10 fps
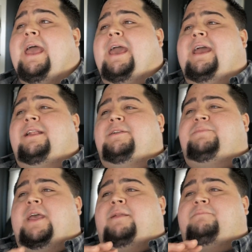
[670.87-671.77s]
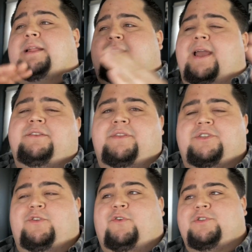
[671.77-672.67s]
And then at the end of
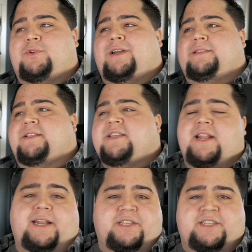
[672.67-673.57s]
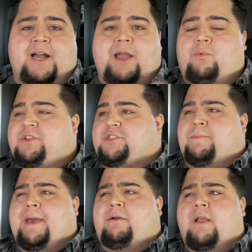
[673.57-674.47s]
this, you've also got the 1080 Ti, which is
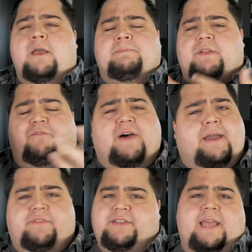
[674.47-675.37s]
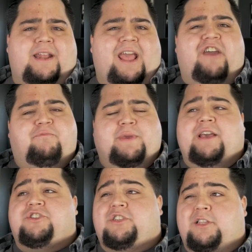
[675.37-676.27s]
about 5 to 10
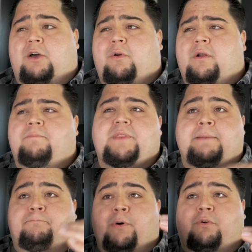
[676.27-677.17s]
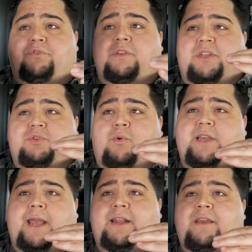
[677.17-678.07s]
FPS slower than both the
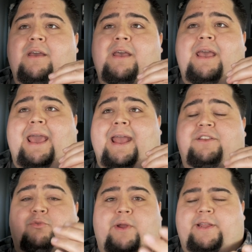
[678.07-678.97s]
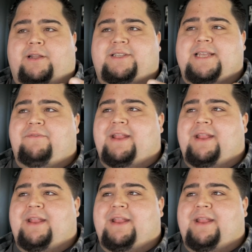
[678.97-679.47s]
2080 and the Radeon 7.